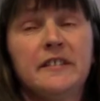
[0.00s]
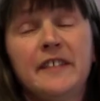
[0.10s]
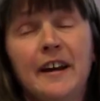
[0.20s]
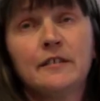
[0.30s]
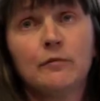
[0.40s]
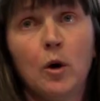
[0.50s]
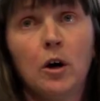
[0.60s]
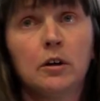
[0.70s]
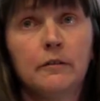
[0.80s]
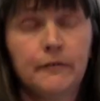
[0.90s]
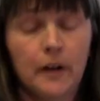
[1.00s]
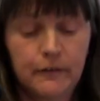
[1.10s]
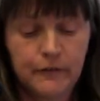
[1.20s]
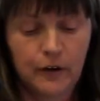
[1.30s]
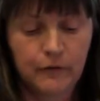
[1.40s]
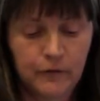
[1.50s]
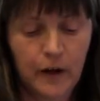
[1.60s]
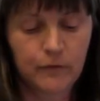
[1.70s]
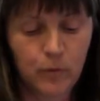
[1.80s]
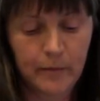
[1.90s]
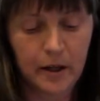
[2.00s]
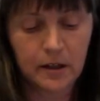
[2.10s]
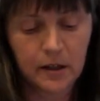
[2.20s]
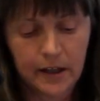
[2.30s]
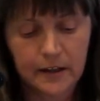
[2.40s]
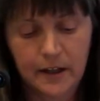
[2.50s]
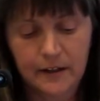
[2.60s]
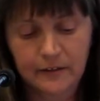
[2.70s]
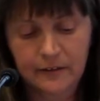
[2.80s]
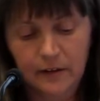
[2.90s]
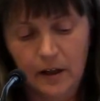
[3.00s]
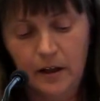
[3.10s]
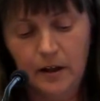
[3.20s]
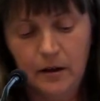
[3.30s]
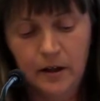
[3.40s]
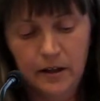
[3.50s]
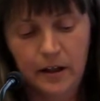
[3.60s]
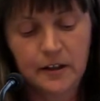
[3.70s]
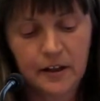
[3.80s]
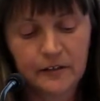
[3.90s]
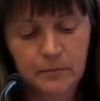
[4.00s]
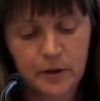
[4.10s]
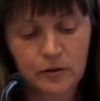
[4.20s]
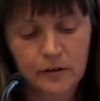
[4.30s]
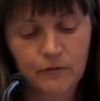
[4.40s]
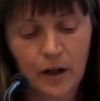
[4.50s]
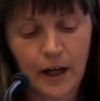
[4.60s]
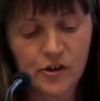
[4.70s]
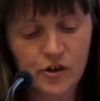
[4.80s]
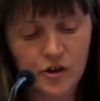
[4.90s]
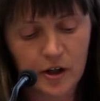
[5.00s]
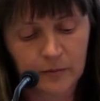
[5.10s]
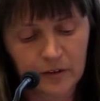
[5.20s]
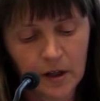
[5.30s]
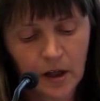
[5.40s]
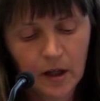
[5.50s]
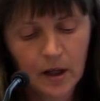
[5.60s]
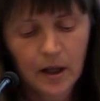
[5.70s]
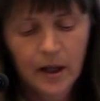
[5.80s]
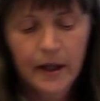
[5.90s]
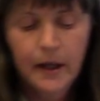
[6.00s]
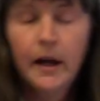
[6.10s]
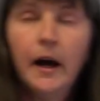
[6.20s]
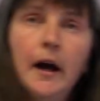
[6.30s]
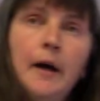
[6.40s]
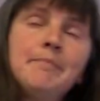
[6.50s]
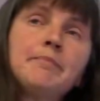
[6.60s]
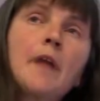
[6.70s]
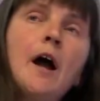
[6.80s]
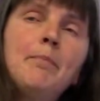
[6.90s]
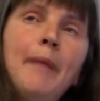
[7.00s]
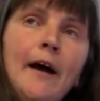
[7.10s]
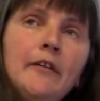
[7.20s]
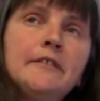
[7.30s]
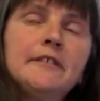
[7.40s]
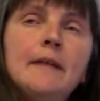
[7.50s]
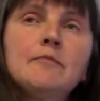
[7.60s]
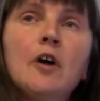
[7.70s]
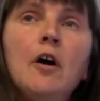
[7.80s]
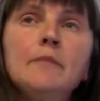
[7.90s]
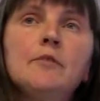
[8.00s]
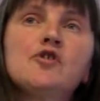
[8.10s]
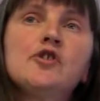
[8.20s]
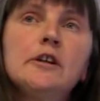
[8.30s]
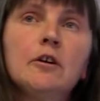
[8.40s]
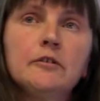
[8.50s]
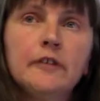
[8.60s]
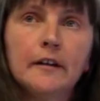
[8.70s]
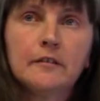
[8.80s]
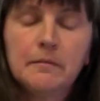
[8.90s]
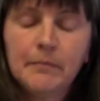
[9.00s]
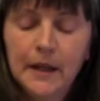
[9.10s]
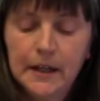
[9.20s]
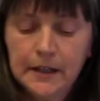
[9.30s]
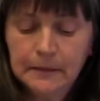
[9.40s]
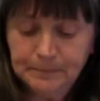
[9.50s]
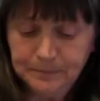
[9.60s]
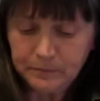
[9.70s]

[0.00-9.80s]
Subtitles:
detective work of women in these abusive relationships. About the same time that she contacted me